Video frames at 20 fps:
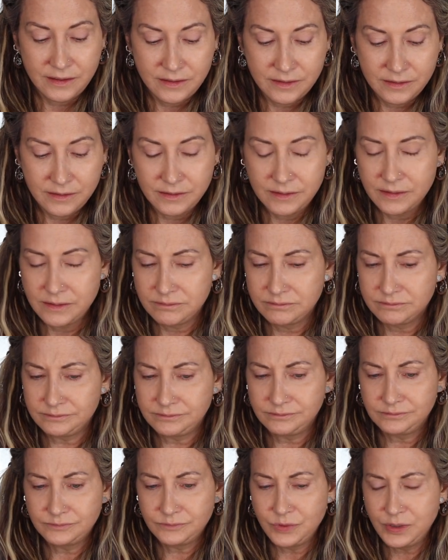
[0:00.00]

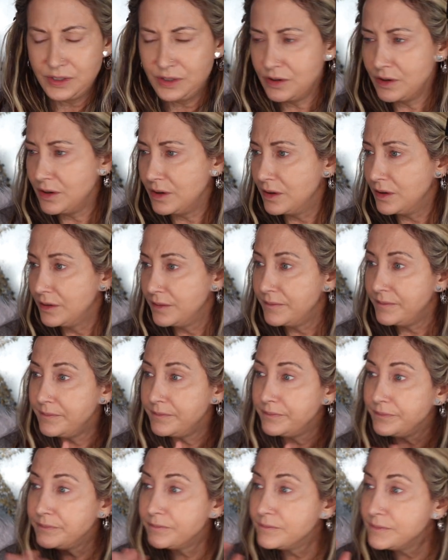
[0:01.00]
do you call it?
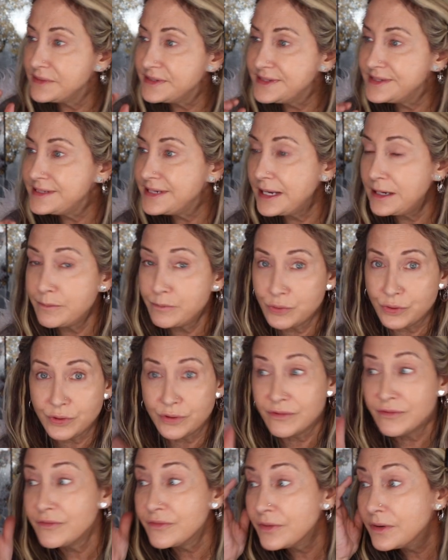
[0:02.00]
Mistake
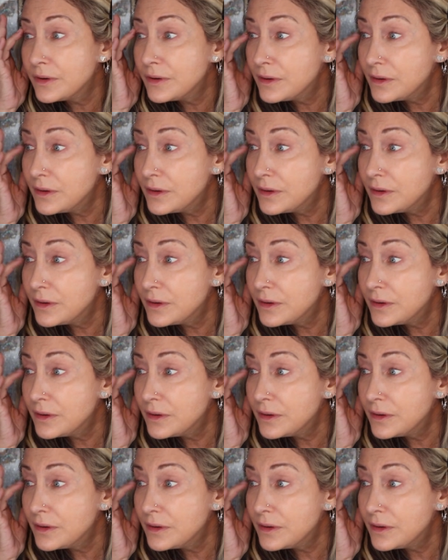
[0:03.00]
proof.